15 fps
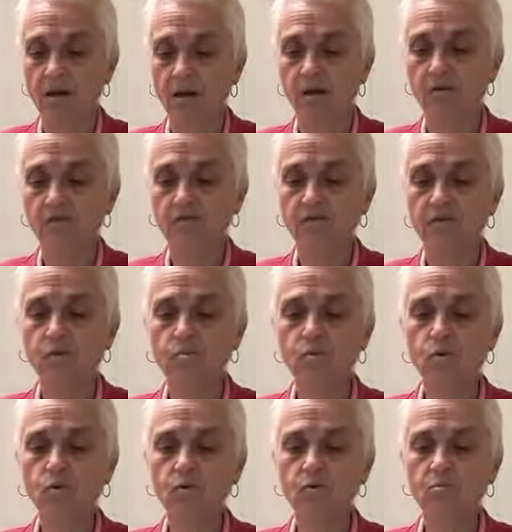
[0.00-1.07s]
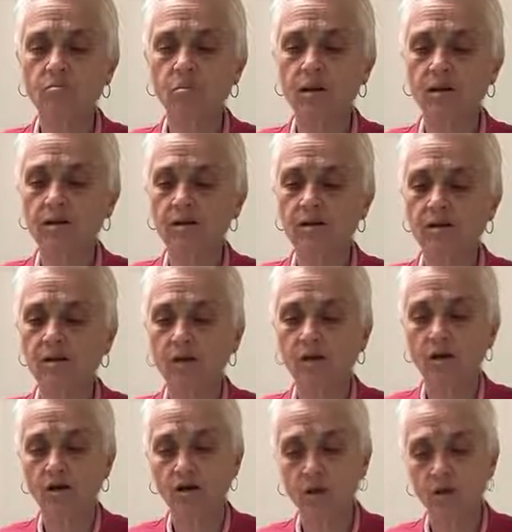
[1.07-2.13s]
if the boon meant
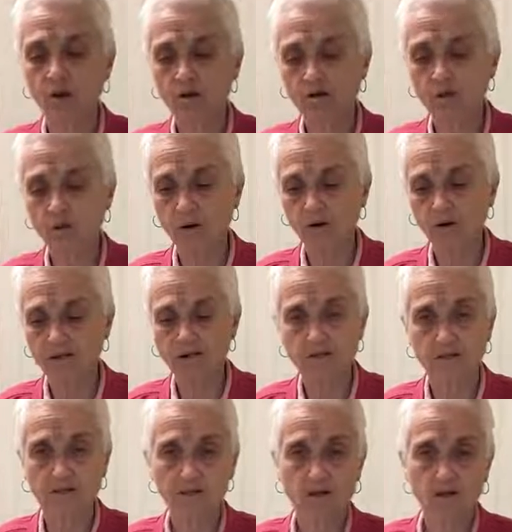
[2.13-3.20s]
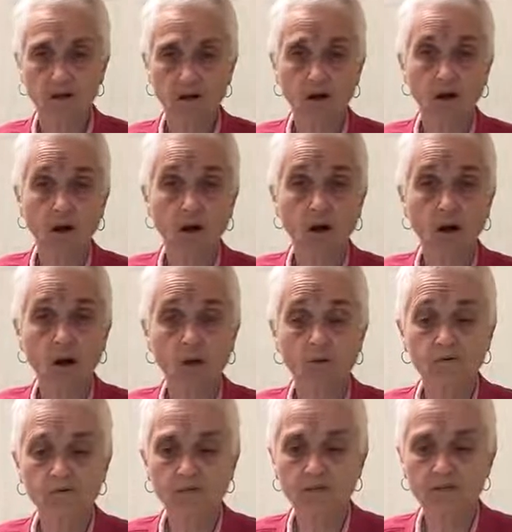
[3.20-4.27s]
conquest
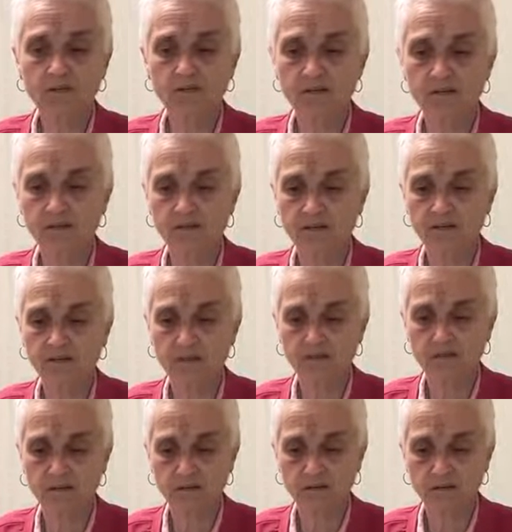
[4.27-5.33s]
over the senses.